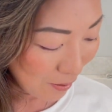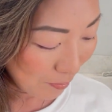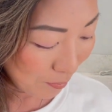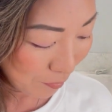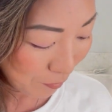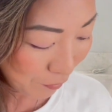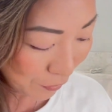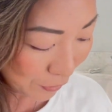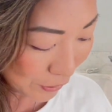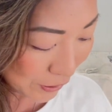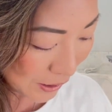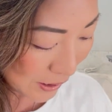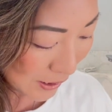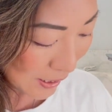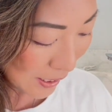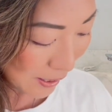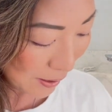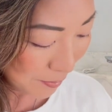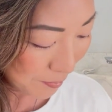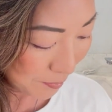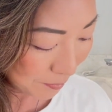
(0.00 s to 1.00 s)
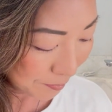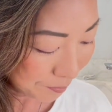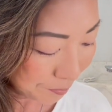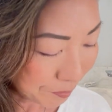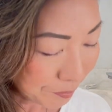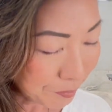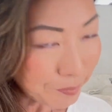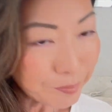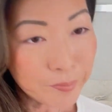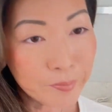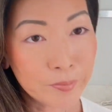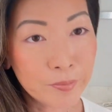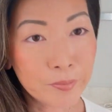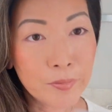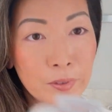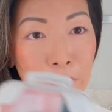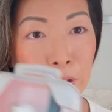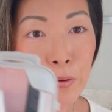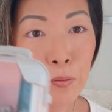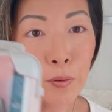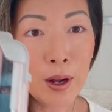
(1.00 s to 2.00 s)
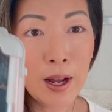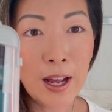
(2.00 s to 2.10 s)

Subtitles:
first step, well,